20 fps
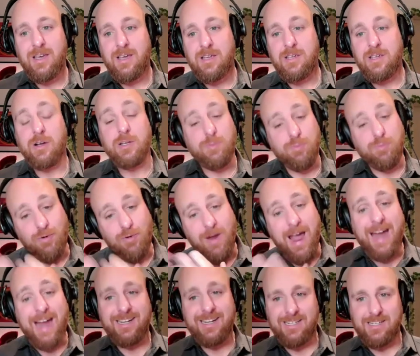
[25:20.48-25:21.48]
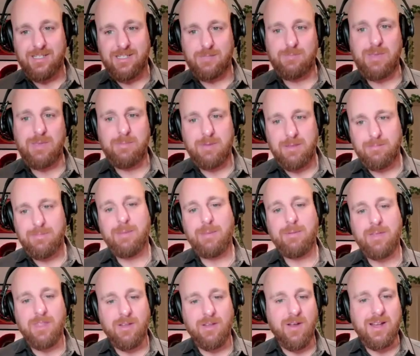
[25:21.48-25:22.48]
Jung's practice. Maybe
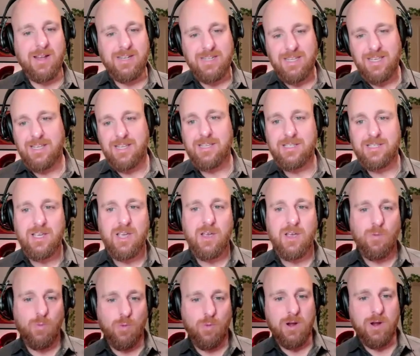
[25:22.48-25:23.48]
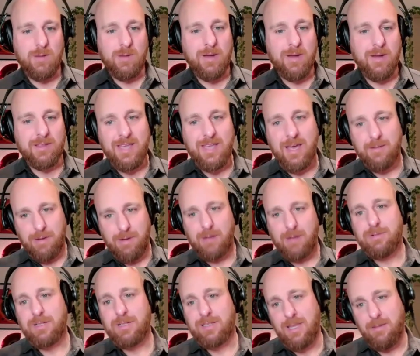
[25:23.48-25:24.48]
their ideas weren't about that
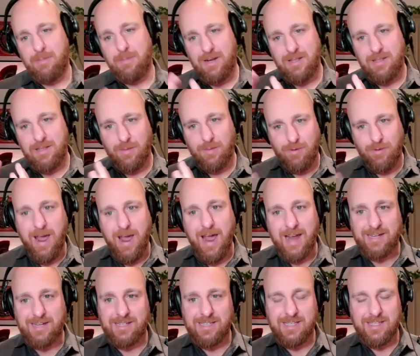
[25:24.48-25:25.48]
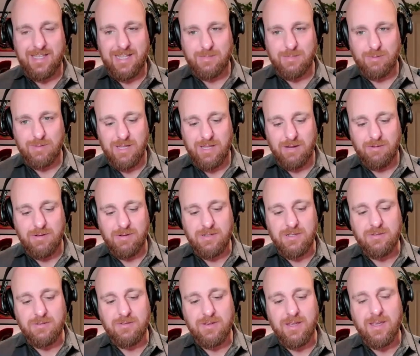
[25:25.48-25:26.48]
publicly, but in their practice, that's what they were
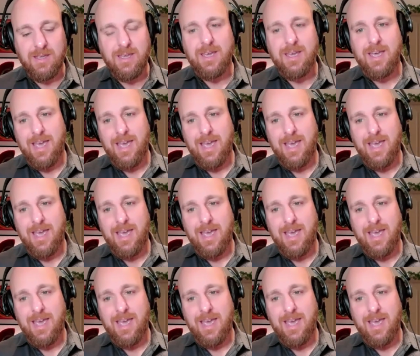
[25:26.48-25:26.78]
doing,